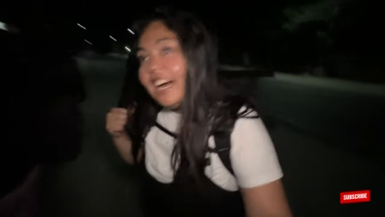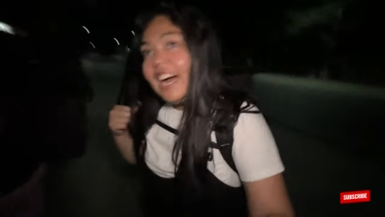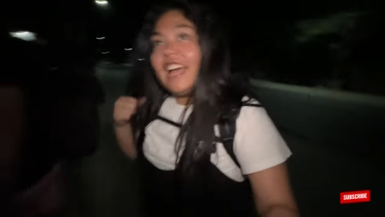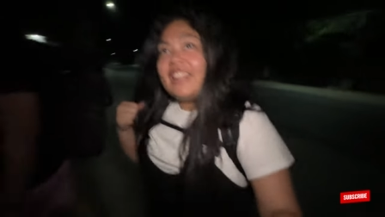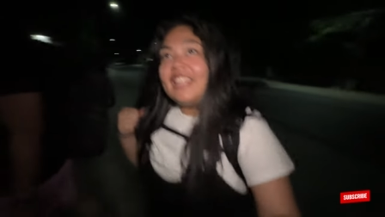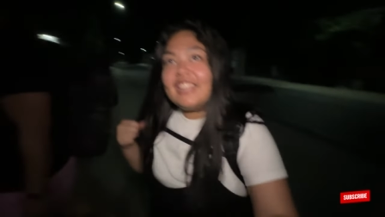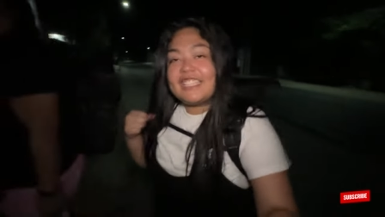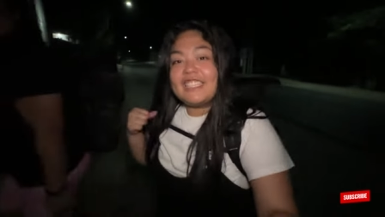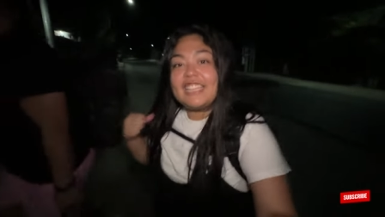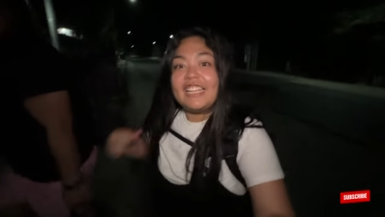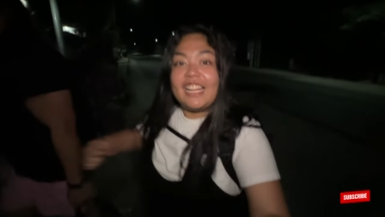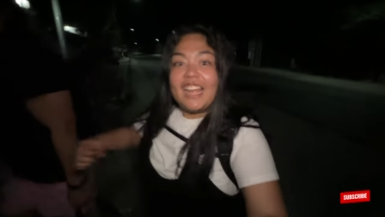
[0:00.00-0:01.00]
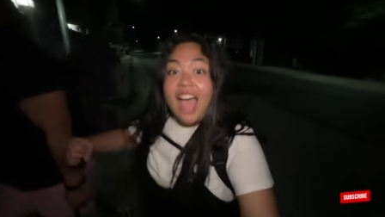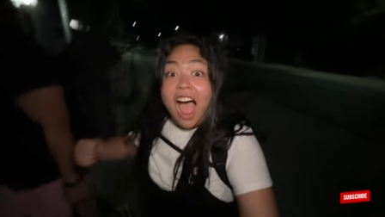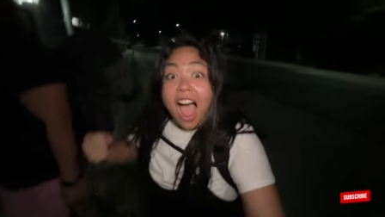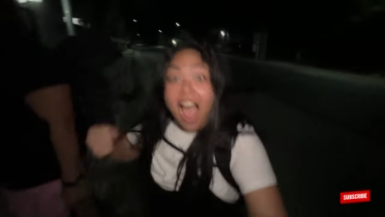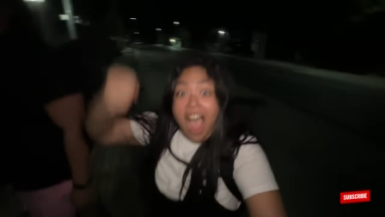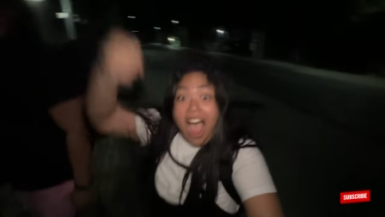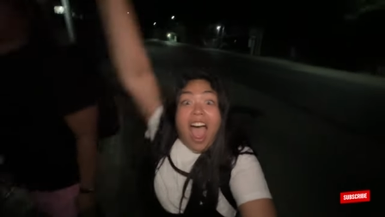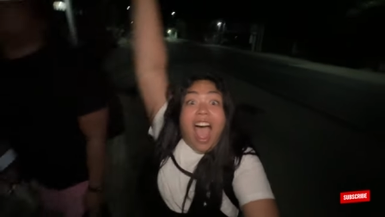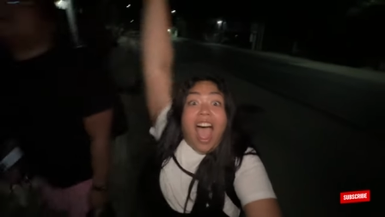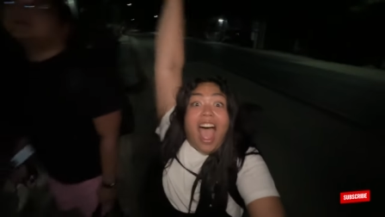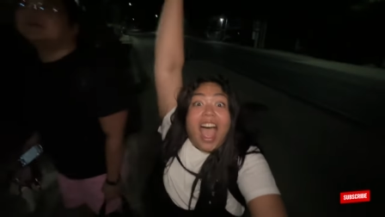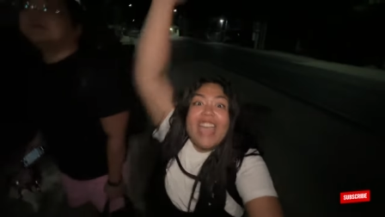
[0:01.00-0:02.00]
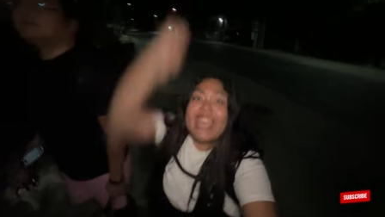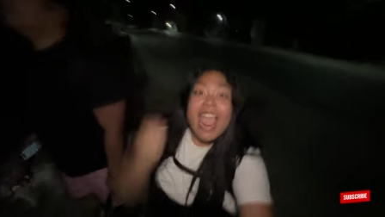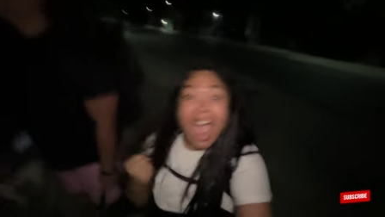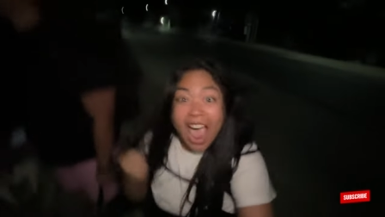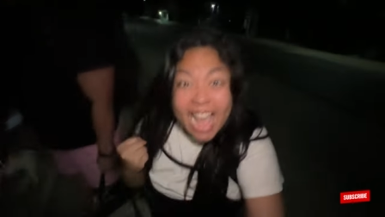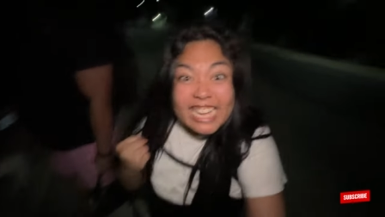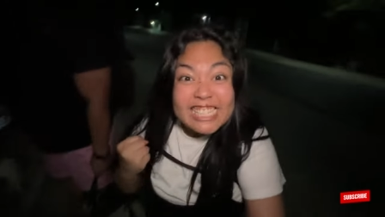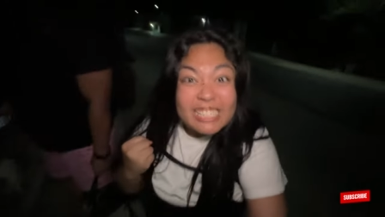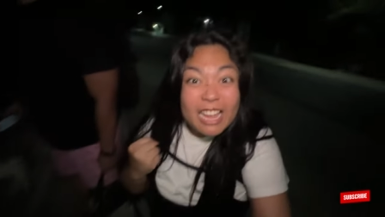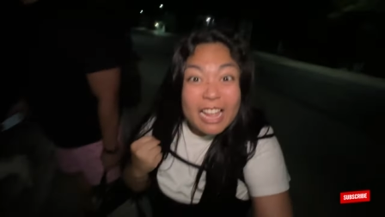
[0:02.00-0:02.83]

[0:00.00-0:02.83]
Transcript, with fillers: I think this is it! Yep! Yes!